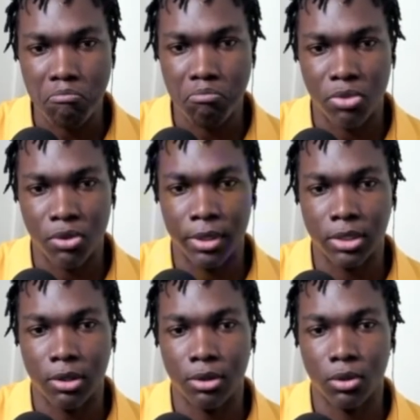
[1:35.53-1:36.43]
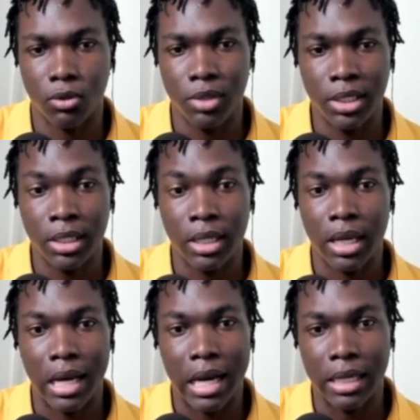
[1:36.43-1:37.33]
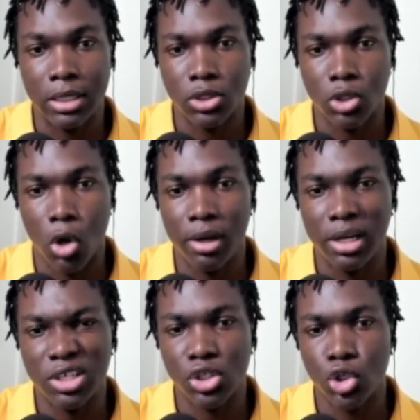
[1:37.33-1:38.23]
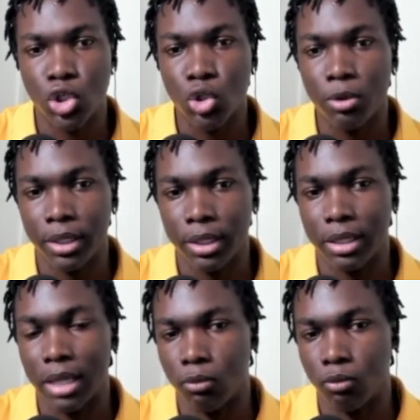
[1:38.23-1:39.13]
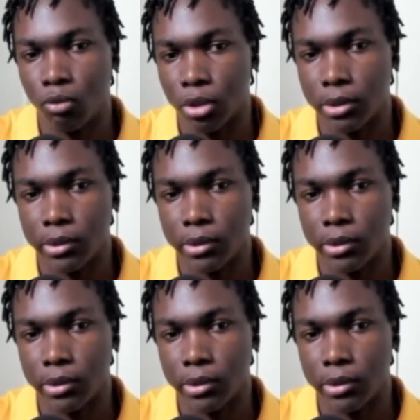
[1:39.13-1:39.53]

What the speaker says: threat on the queen and is currently securing that rook.